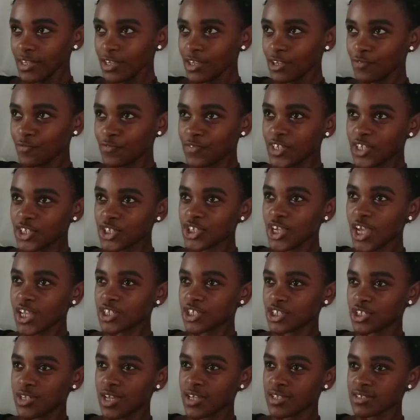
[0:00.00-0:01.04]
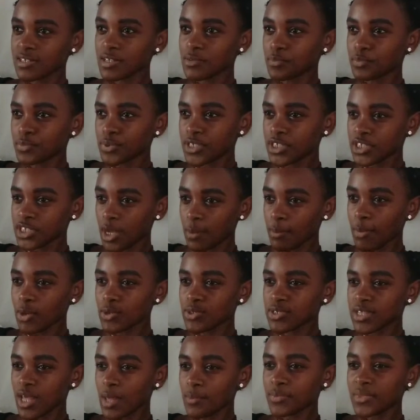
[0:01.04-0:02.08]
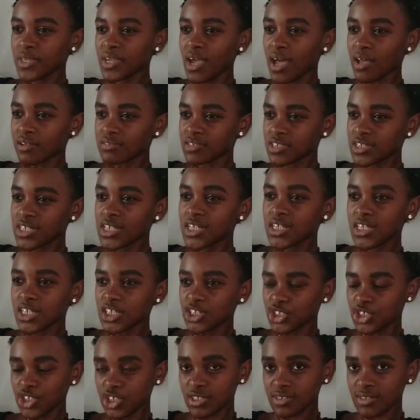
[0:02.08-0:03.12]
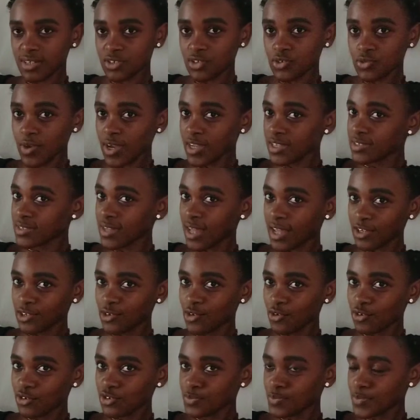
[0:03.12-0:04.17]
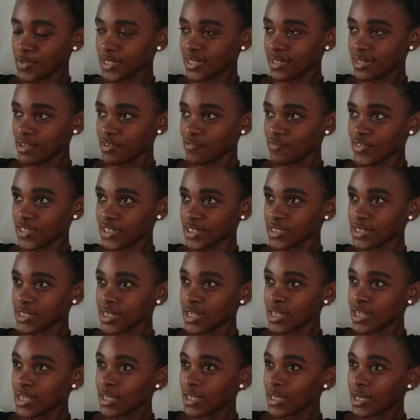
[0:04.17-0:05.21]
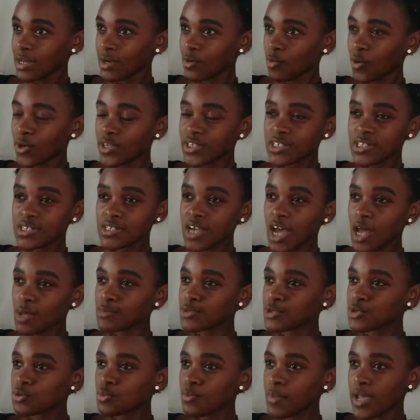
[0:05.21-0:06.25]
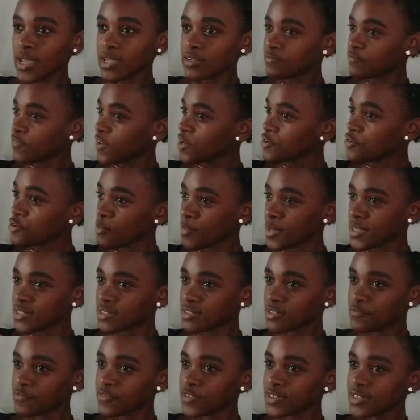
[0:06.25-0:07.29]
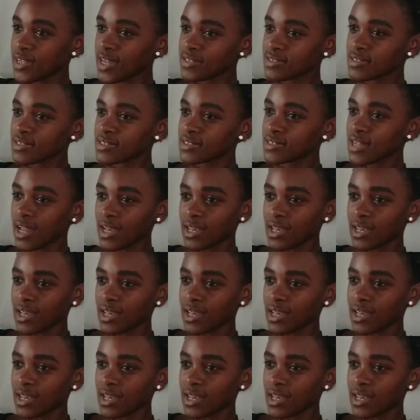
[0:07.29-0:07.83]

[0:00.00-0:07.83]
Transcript: If the church doesn't preach about something I've seen in Jesus Christ, I don't believe it when it comes to my environment. If it doesn't